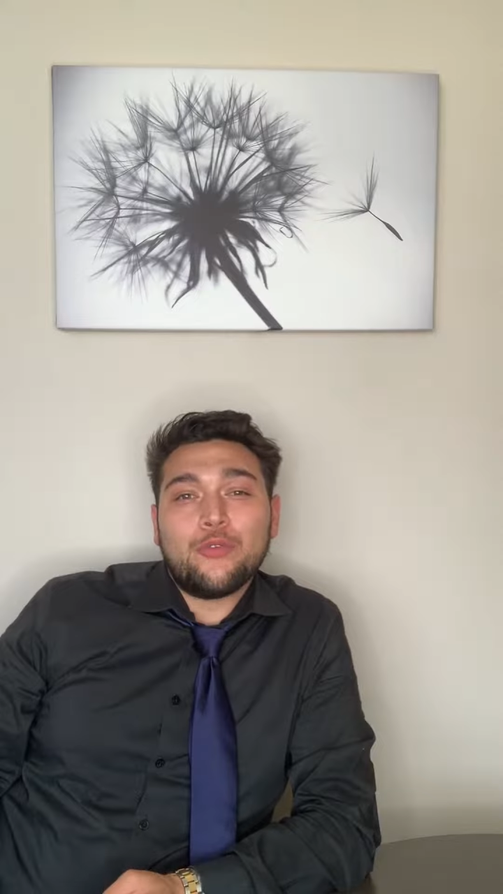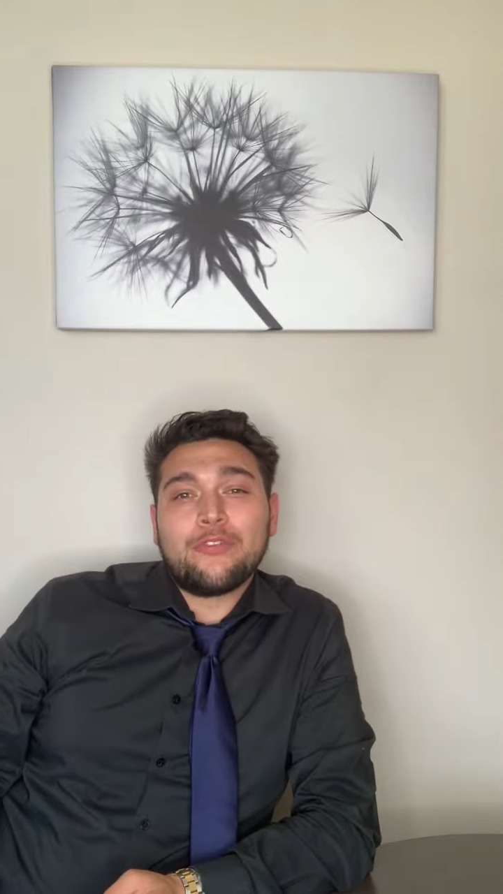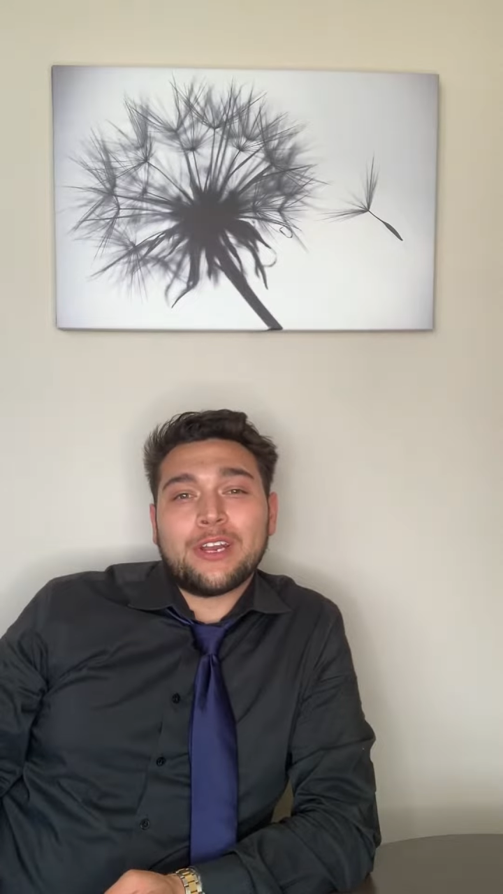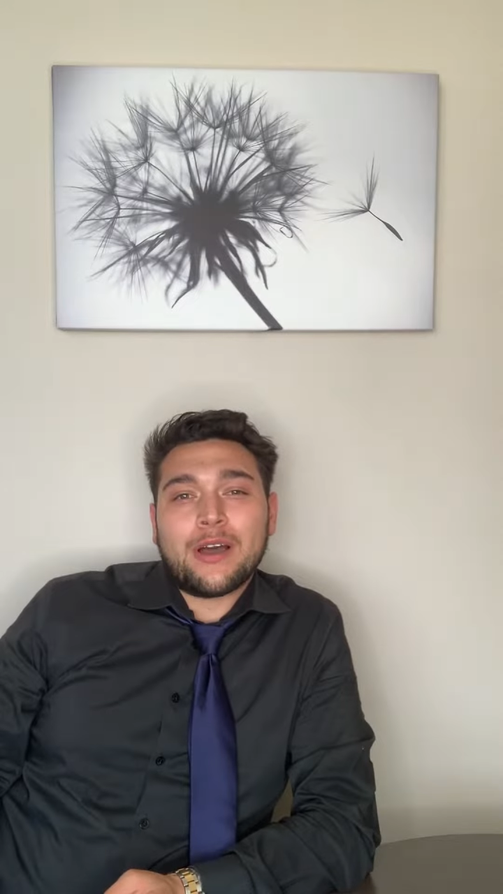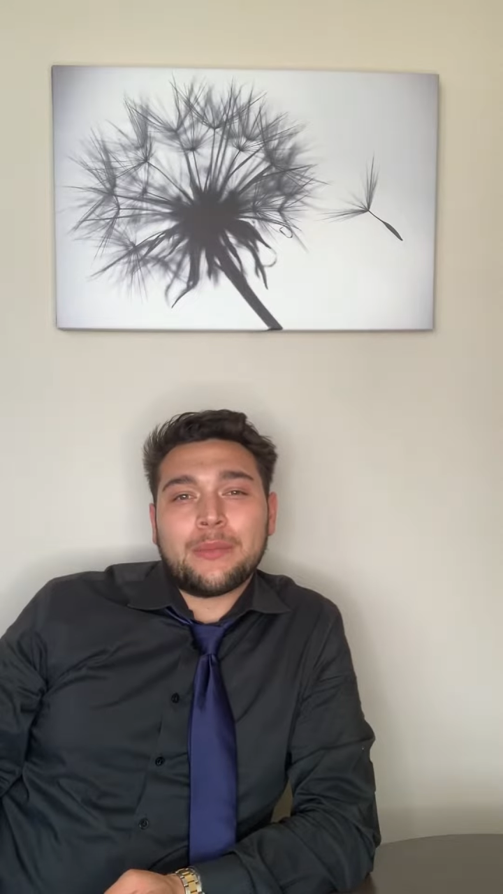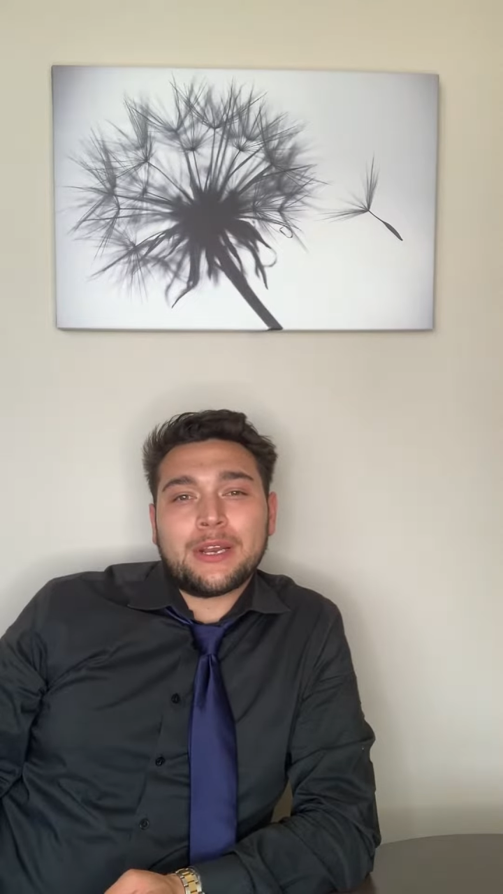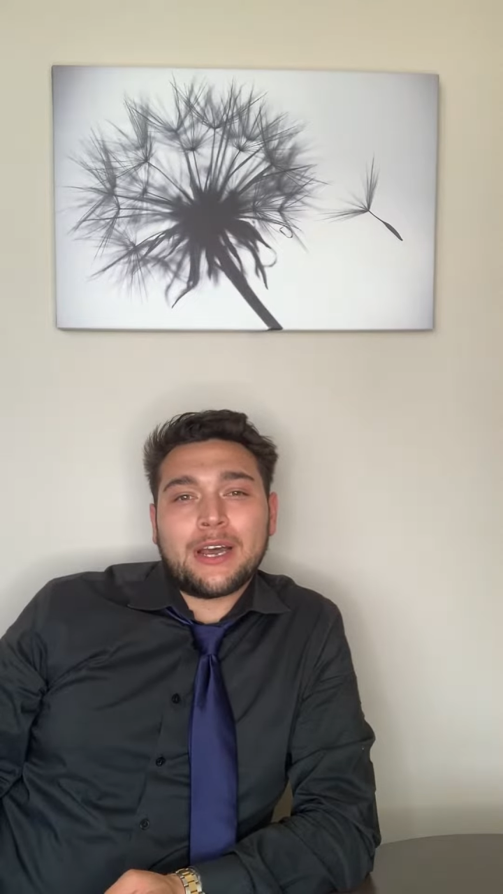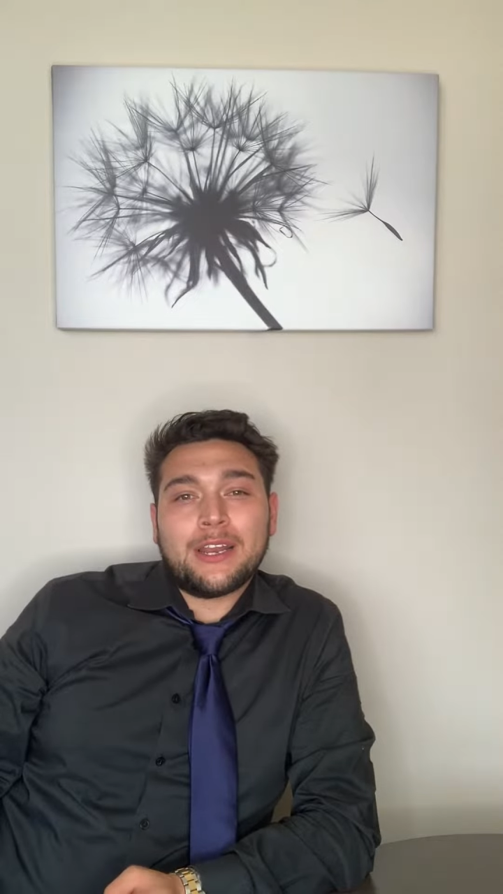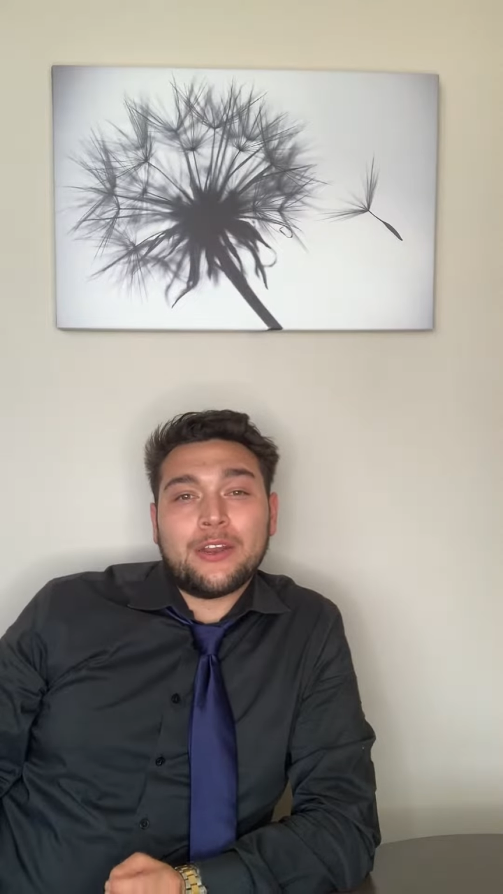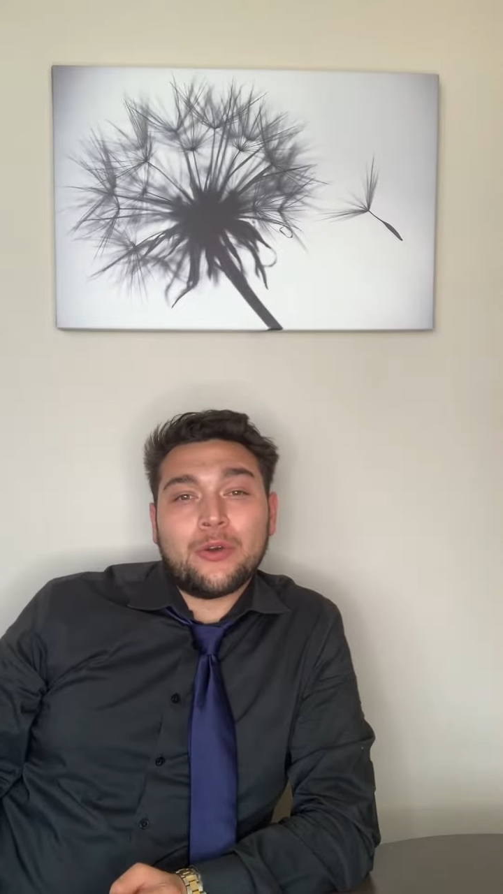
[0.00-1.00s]

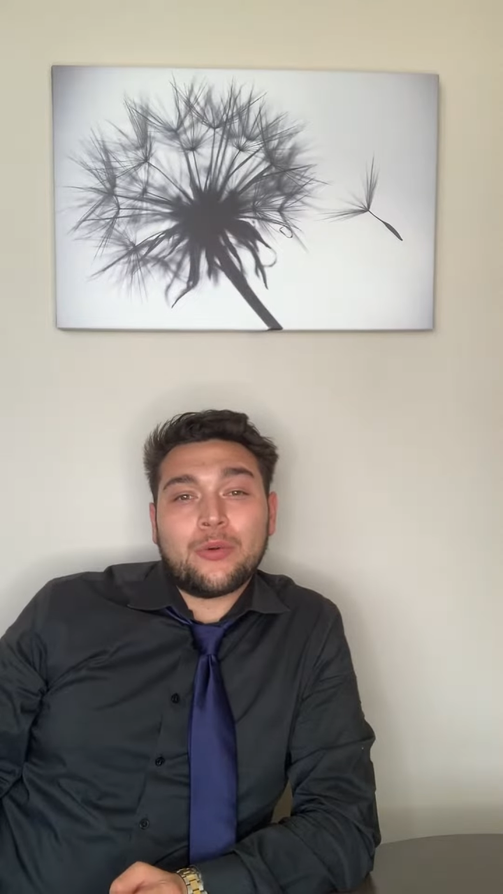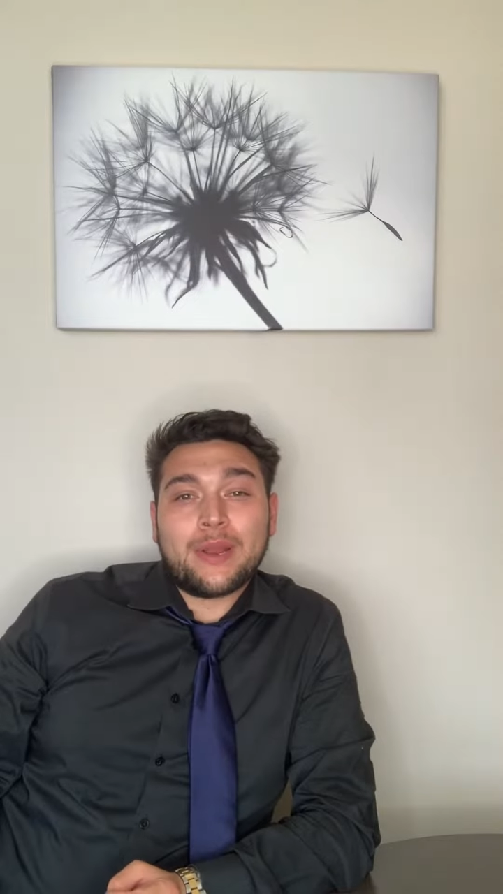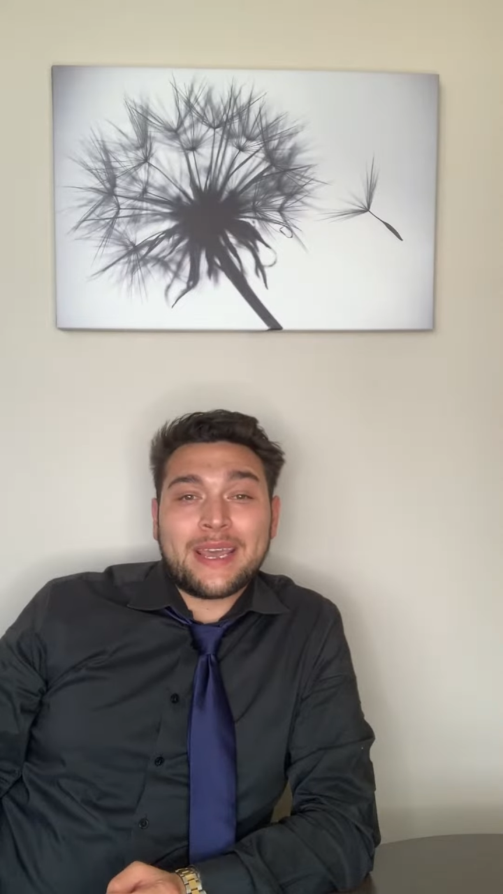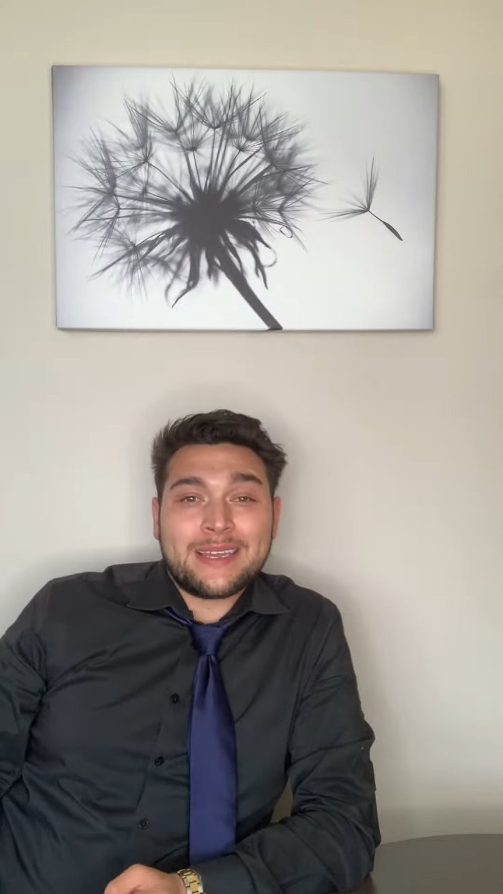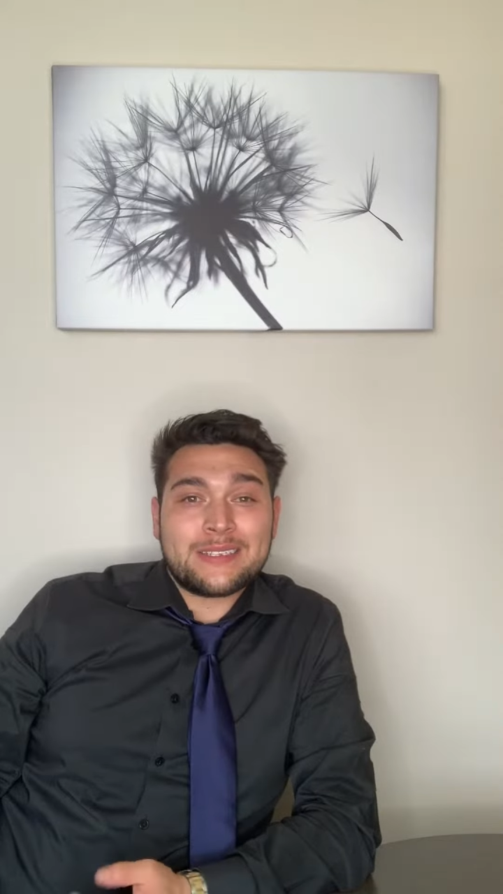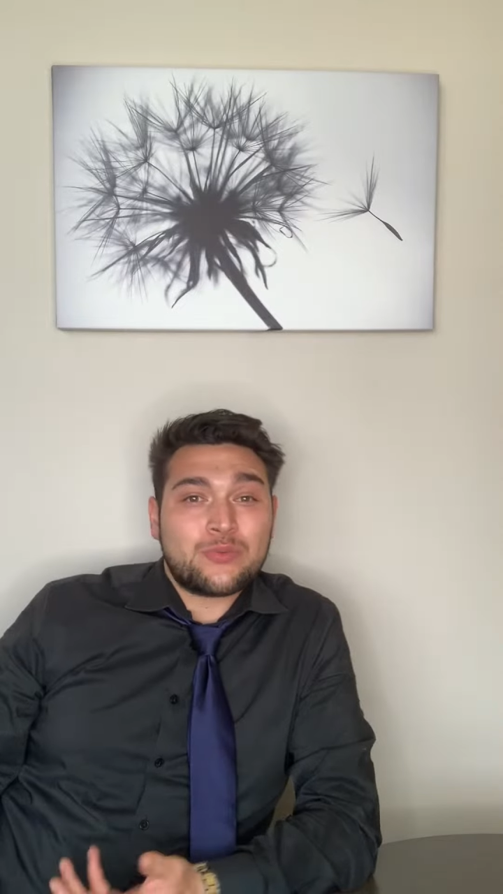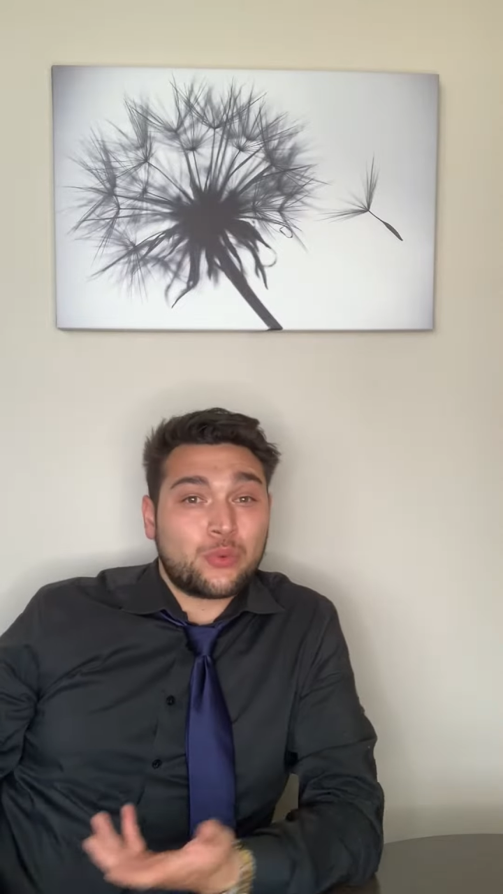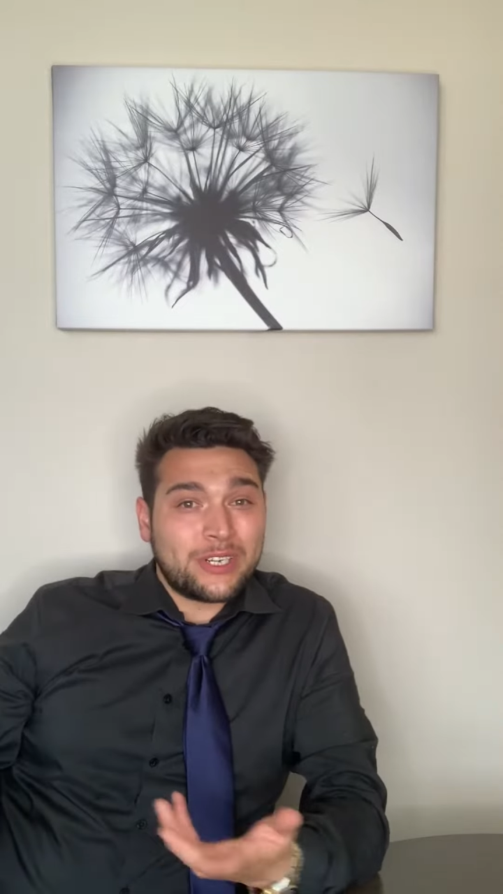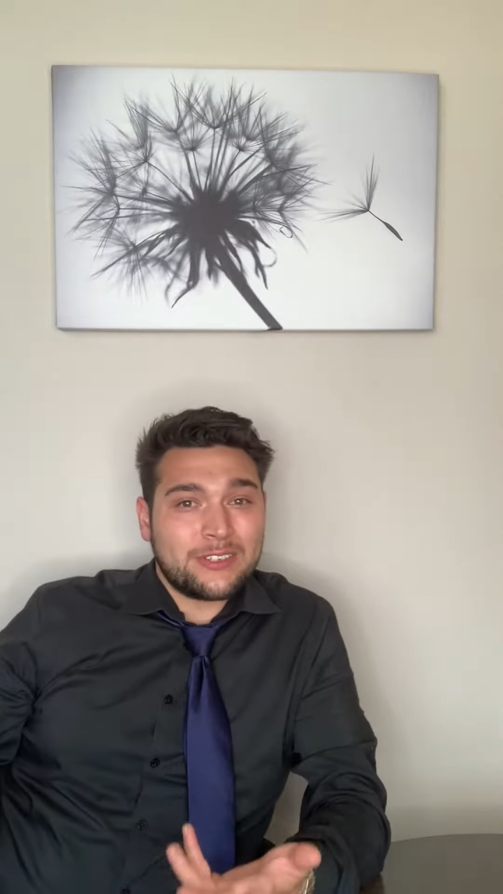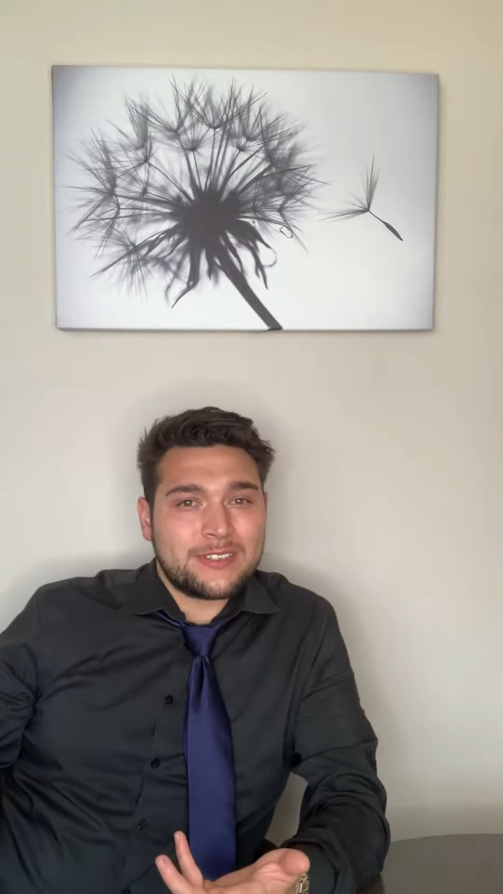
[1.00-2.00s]
phenomenon known as
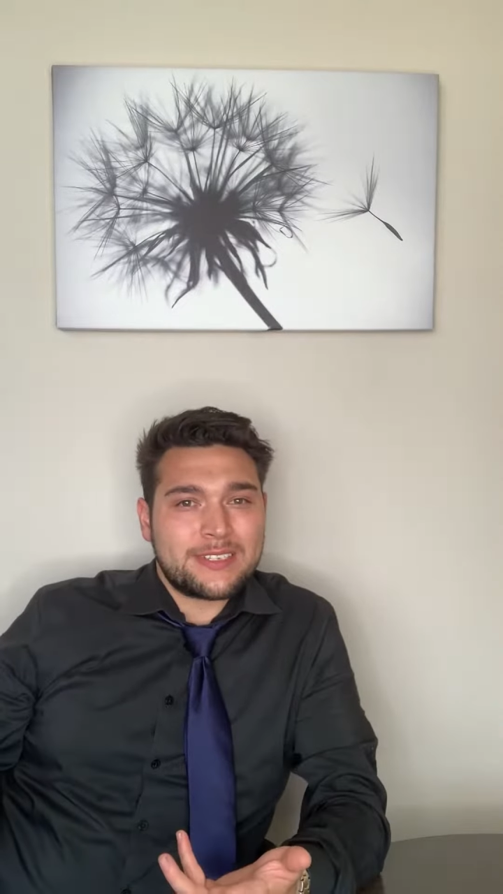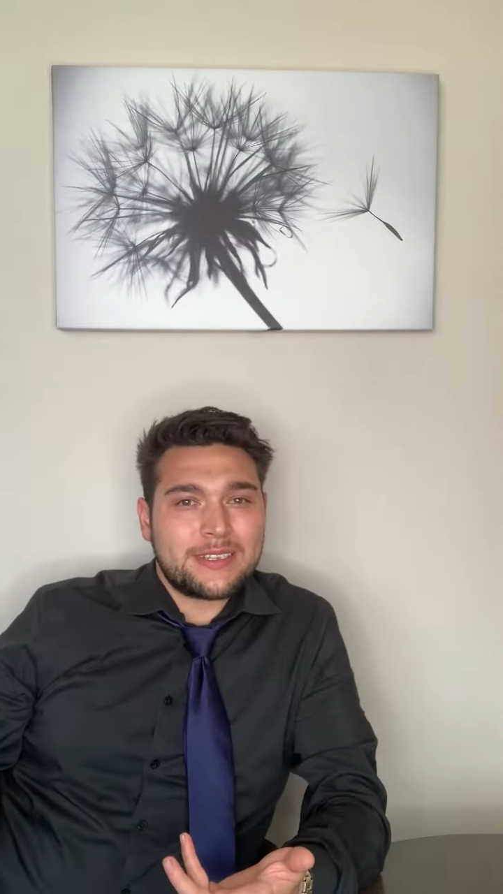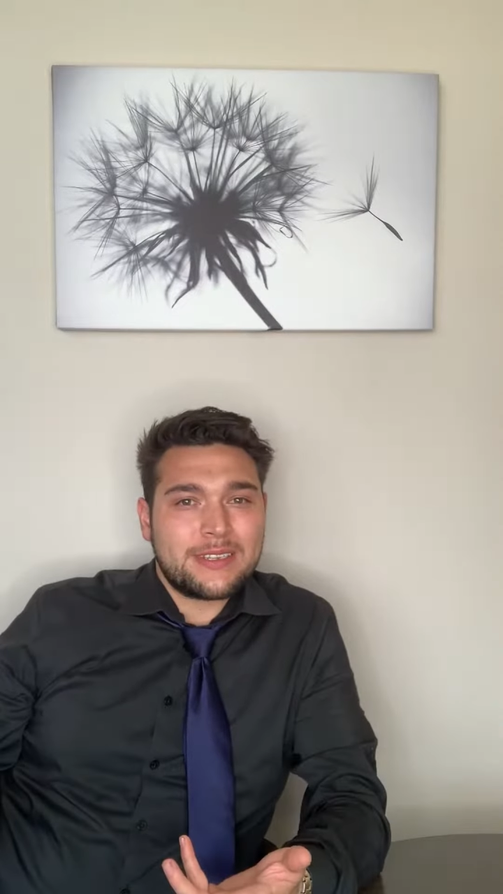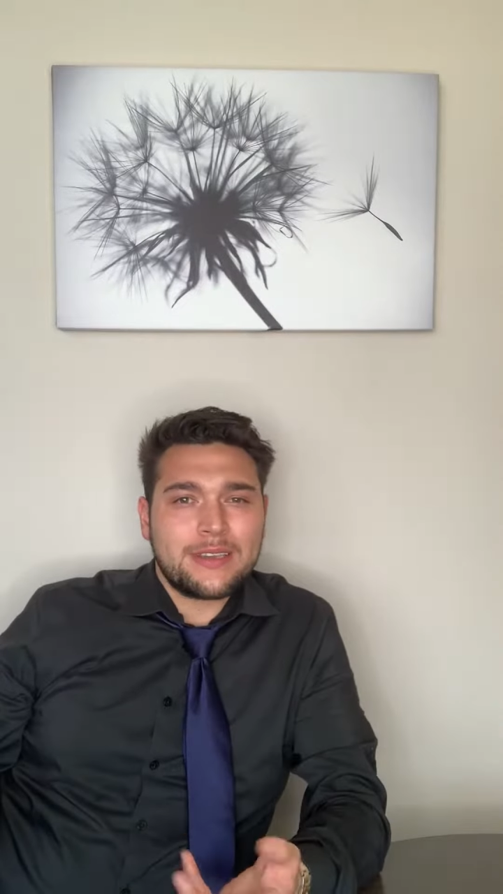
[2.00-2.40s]
Reels.